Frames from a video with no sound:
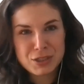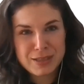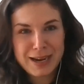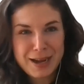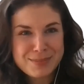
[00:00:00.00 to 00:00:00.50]

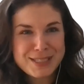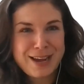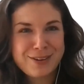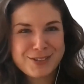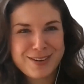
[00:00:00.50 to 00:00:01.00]
That comes
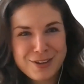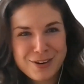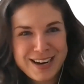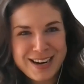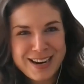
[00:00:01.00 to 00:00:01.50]
down to
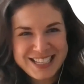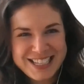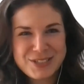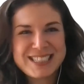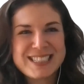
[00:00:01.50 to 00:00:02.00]
other
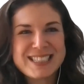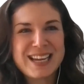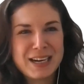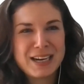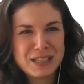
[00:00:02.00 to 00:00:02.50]
issues in
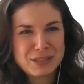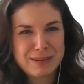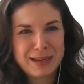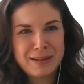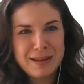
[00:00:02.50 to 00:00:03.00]
society as
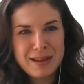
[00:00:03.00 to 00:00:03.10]
well,